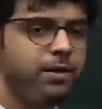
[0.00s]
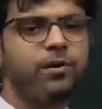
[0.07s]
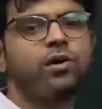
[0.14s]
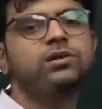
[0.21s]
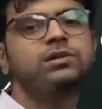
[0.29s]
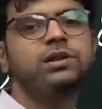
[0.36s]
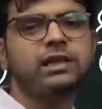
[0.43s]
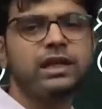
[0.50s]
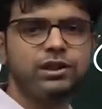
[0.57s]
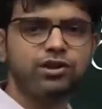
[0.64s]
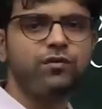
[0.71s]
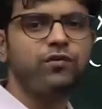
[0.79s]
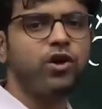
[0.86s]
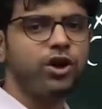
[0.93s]
because in case
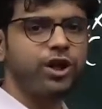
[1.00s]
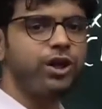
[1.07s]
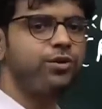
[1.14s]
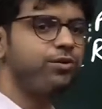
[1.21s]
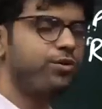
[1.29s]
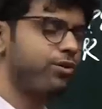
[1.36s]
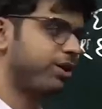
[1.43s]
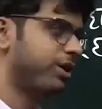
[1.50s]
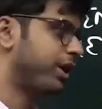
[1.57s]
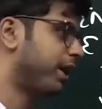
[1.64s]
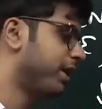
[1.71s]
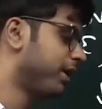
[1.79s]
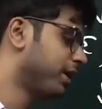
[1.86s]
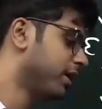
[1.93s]
of lottery you don't create.